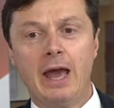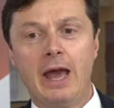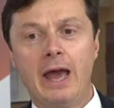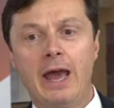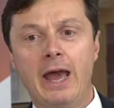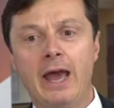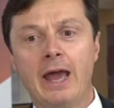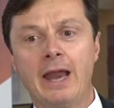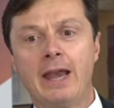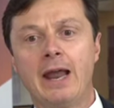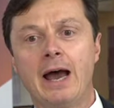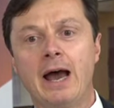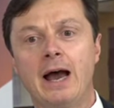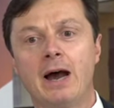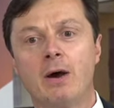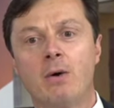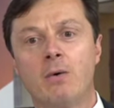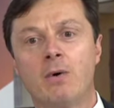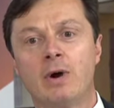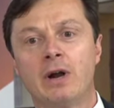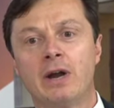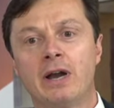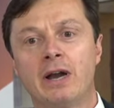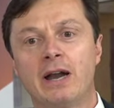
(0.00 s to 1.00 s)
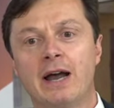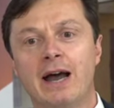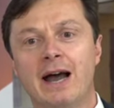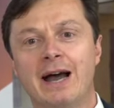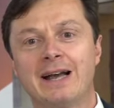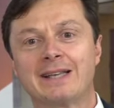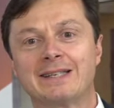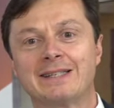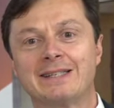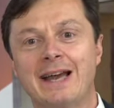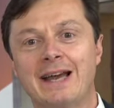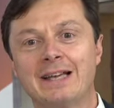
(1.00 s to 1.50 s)
And our
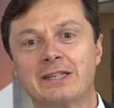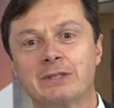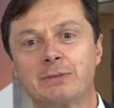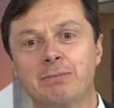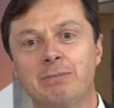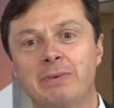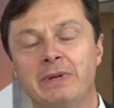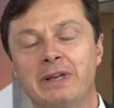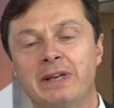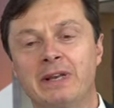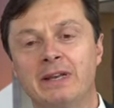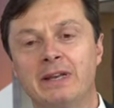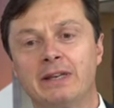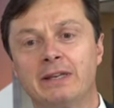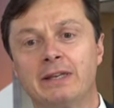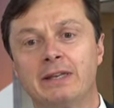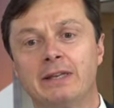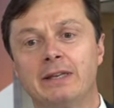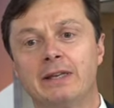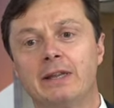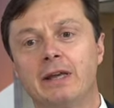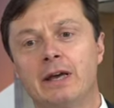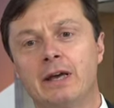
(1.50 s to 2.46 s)
assessment,